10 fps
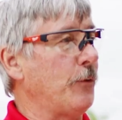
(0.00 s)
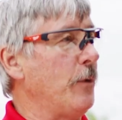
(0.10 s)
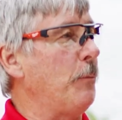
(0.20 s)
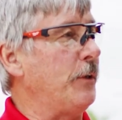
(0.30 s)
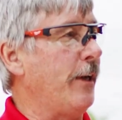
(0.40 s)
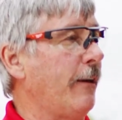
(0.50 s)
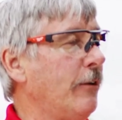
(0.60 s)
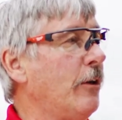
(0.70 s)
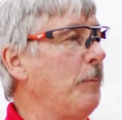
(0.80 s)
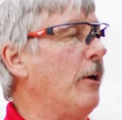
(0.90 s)
one in
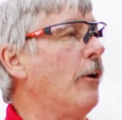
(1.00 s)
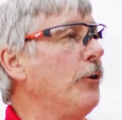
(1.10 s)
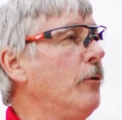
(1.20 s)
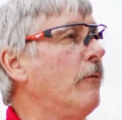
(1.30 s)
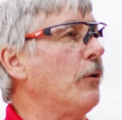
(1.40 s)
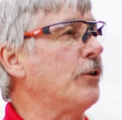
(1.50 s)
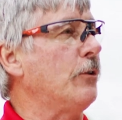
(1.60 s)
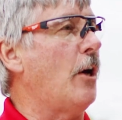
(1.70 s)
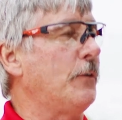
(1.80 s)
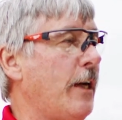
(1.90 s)
particular would be our universal
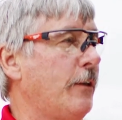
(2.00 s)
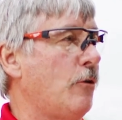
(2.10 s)
outside